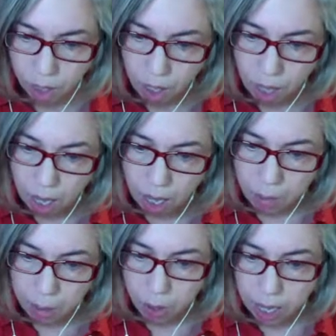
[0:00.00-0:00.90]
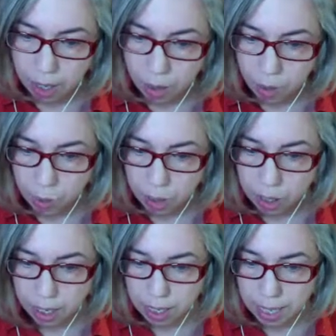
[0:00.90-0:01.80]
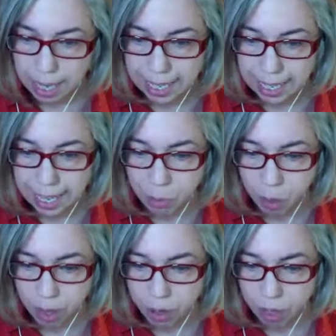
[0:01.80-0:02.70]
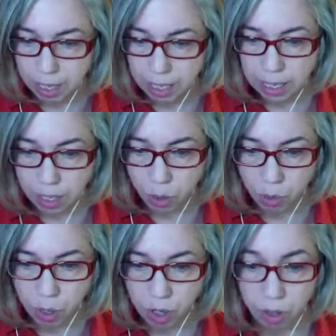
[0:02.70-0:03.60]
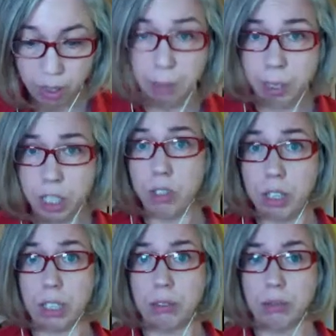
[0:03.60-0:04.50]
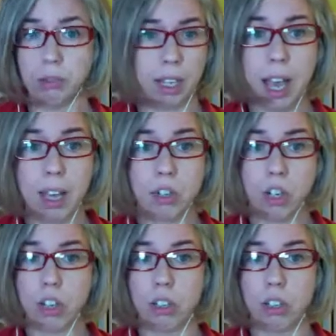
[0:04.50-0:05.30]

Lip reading: Okay, Will says, can I dedicate more than 30 minutes a day toward the one goal? Absolutely. Yeah, sure.